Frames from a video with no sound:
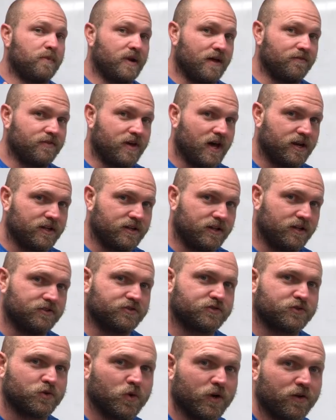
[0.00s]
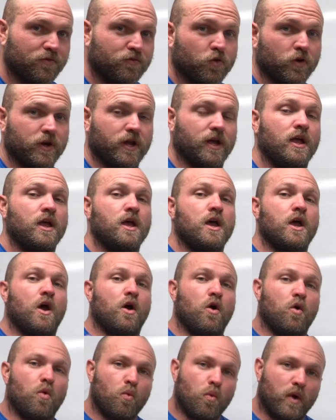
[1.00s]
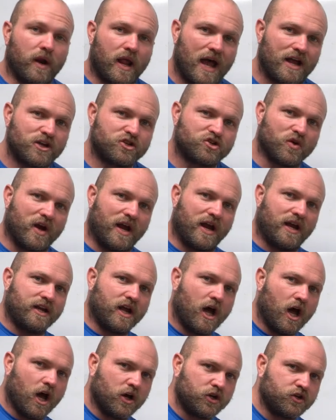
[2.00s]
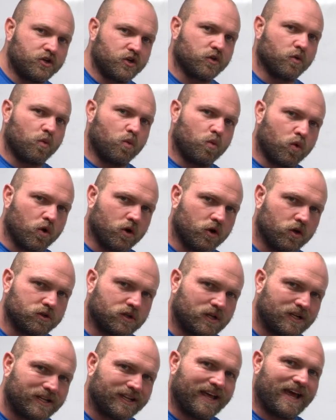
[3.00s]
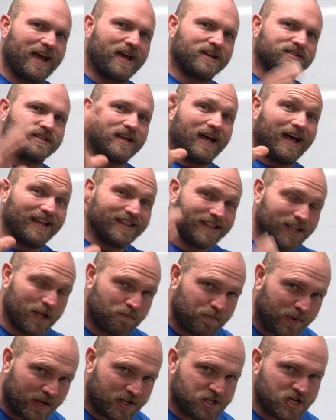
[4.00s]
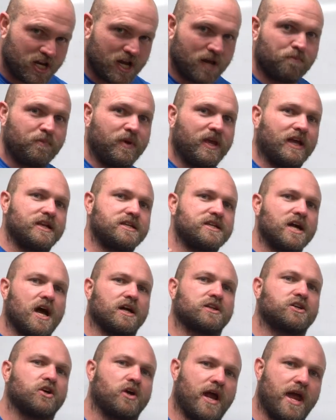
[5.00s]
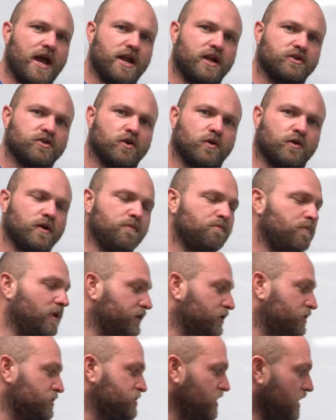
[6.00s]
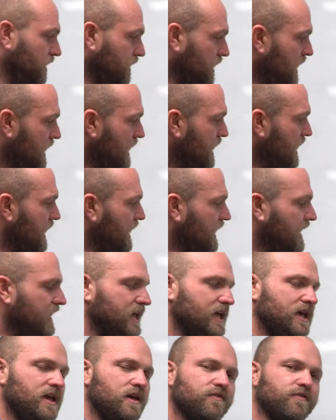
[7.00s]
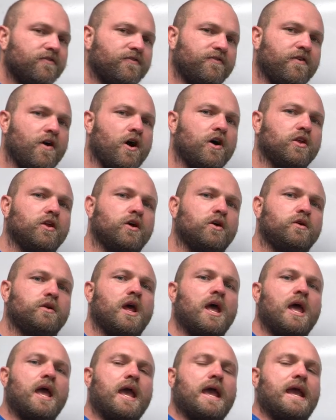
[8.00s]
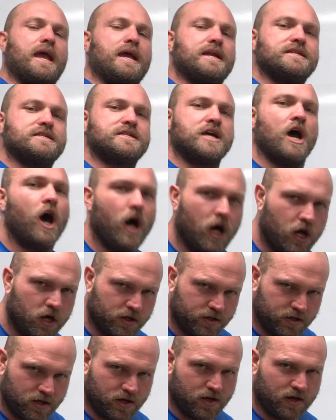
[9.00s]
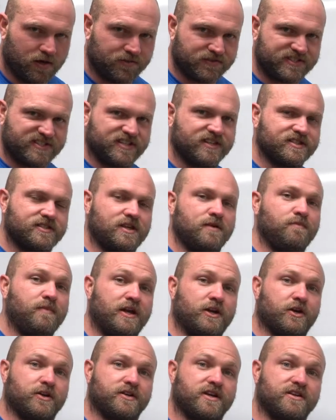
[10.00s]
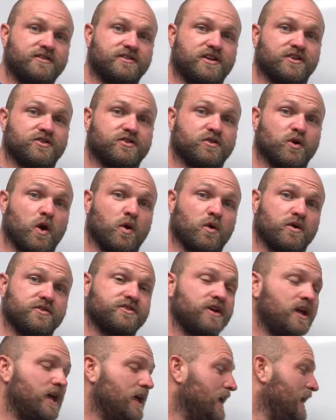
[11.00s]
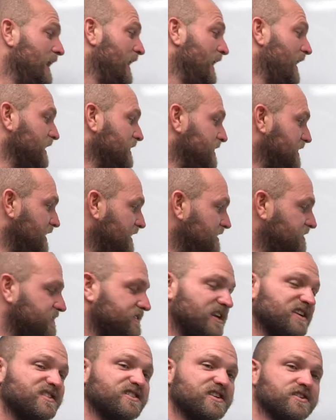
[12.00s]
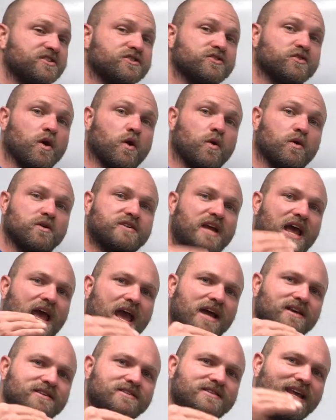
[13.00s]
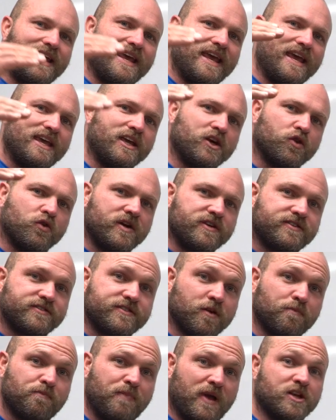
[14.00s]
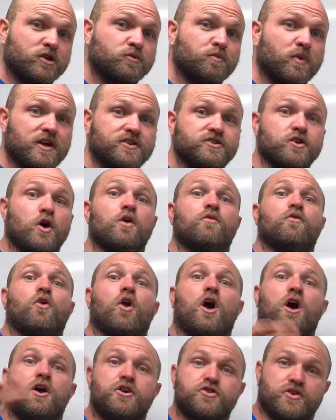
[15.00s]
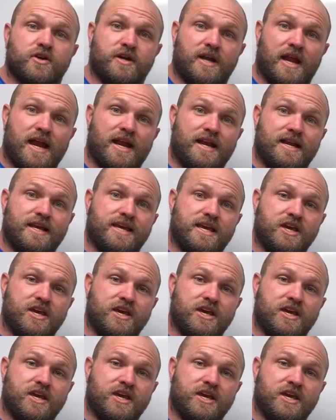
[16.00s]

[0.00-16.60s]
But I've got a little story for you. When I trained under the world-class Olympic champion, Dr. Anatoly Bondarchuk, he followed a ton of 60 meter discus throwers. And these discus throwers, as they increased their bench press over 180